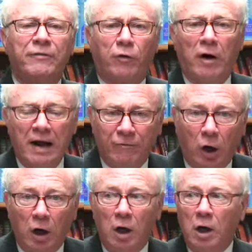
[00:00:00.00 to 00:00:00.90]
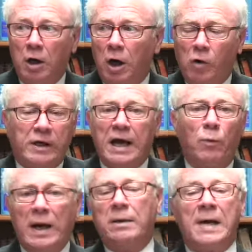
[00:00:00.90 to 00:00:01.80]
forever. Okay,
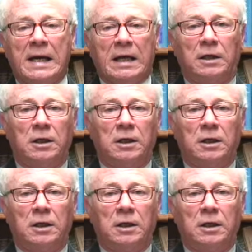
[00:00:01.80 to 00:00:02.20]
wait a minute.